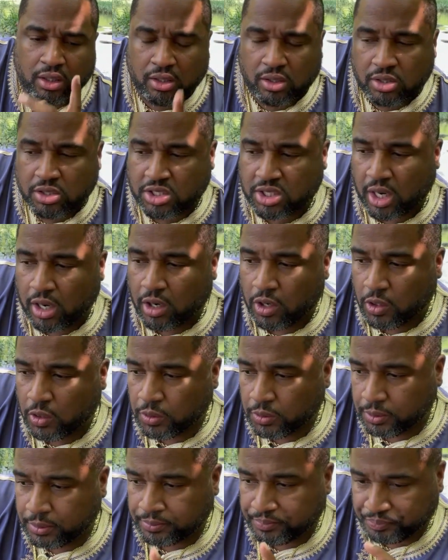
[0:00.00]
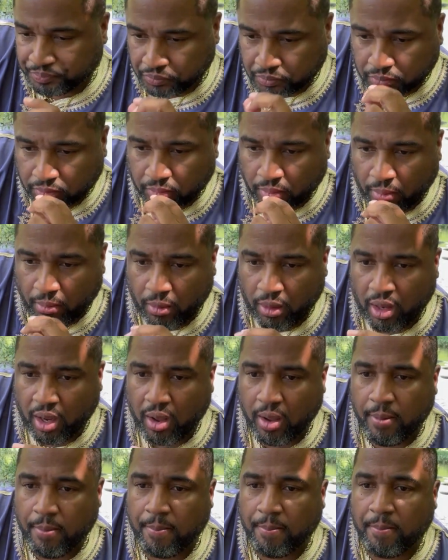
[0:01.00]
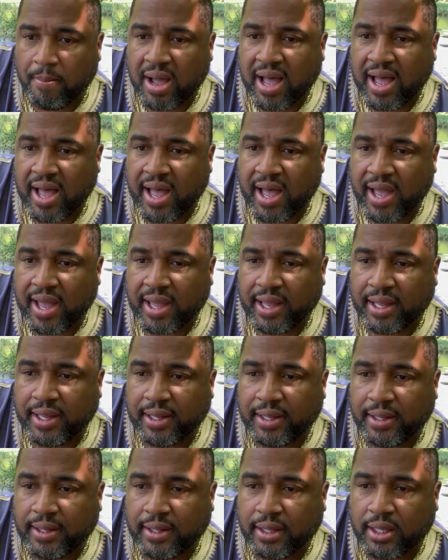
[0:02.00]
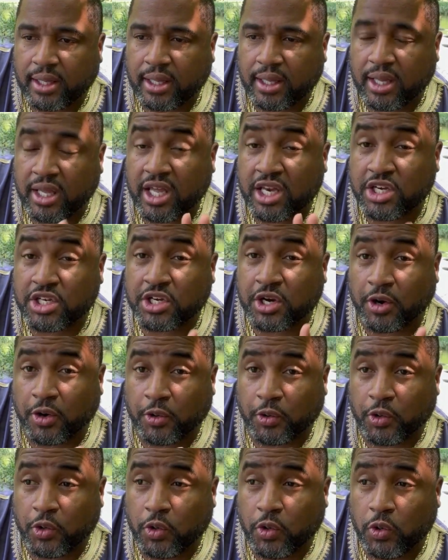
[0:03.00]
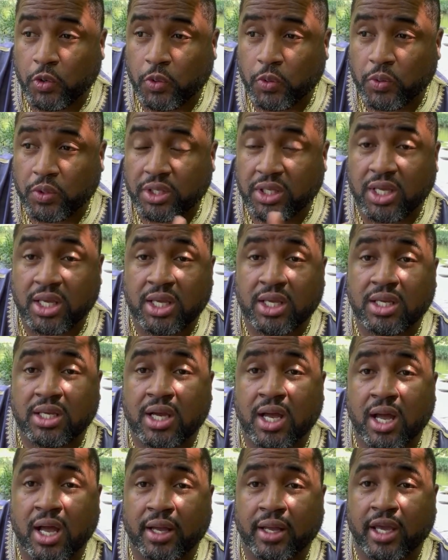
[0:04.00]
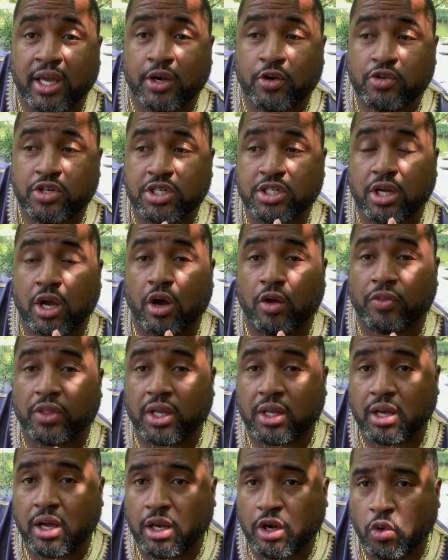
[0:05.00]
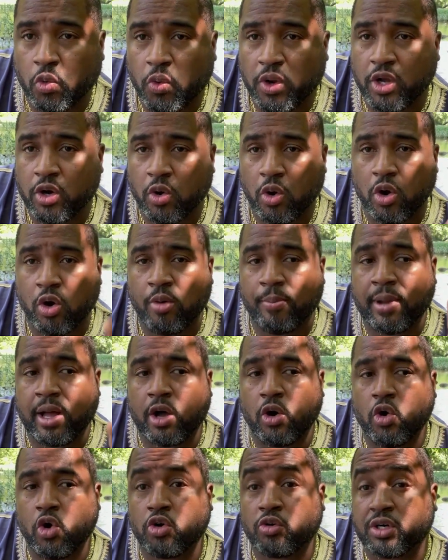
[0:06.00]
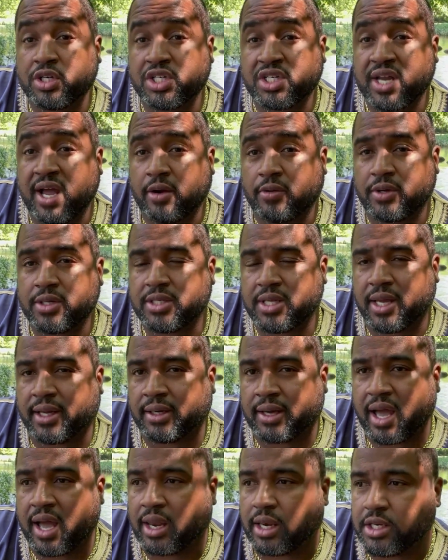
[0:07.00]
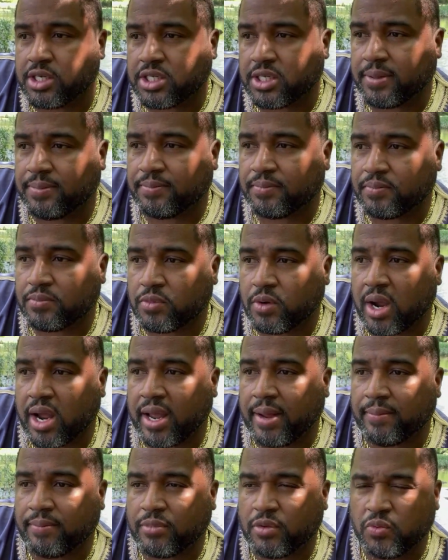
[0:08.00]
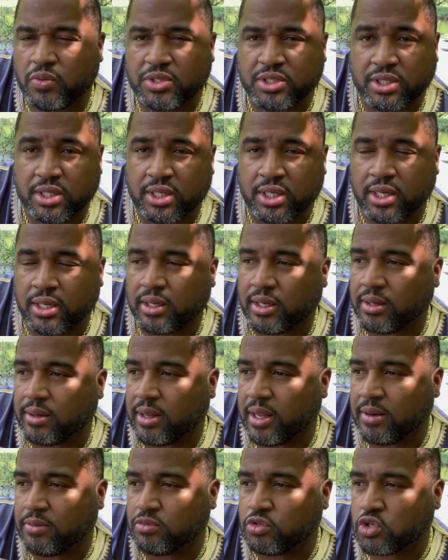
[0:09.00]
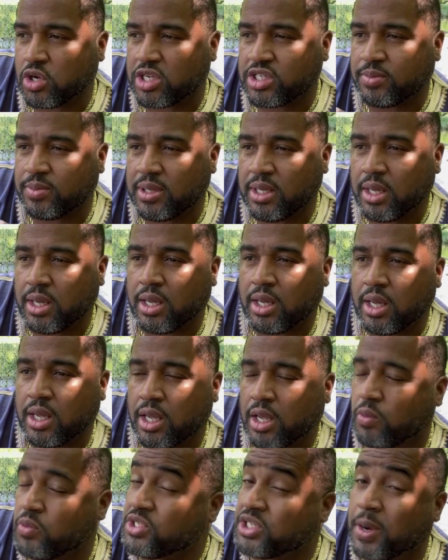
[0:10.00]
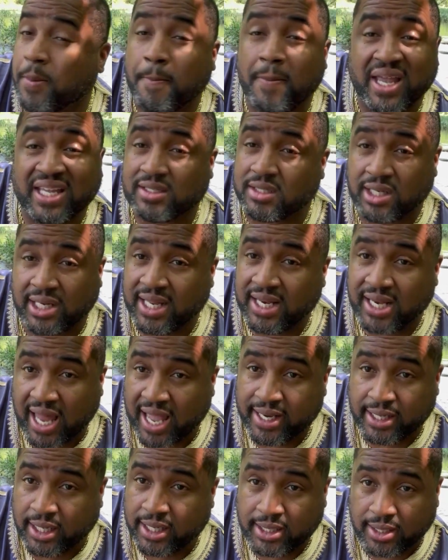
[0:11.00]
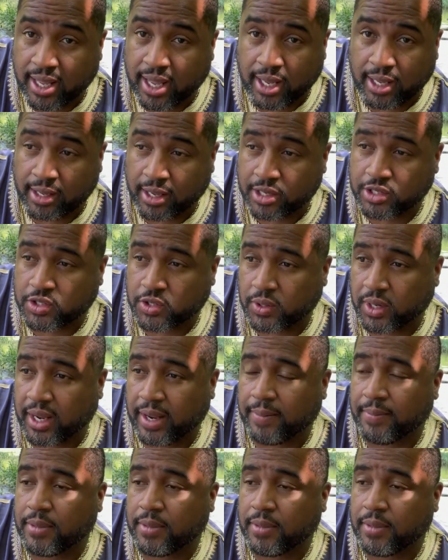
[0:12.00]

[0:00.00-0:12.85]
So my internal yin yang energy is called the color wheel on my aura chakra technology, right? It was, and trust me, it was an amazing enlightening day yesterday.